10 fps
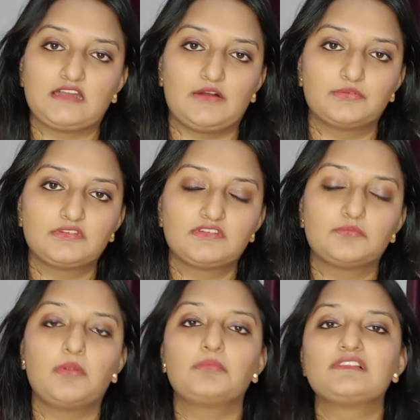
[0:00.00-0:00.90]
house.
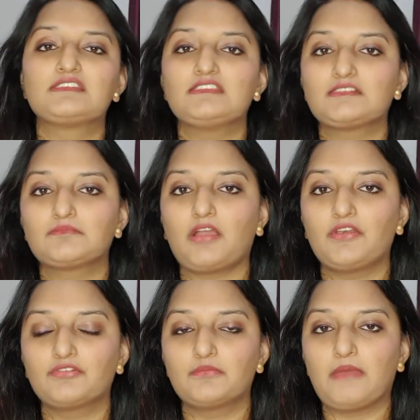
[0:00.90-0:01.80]
We will see some
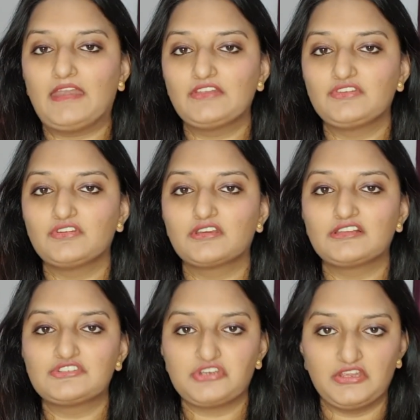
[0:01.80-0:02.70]
kind of a
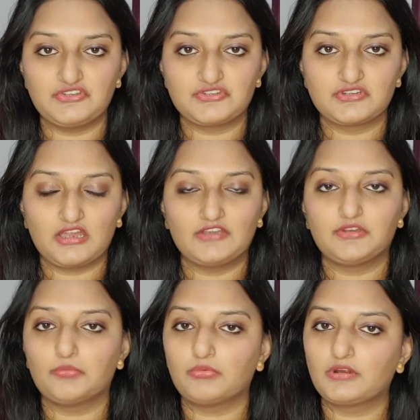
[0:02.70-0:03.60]
managerial change
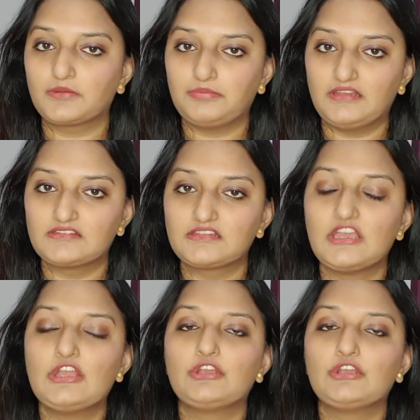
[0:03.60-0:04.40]
at your workplace.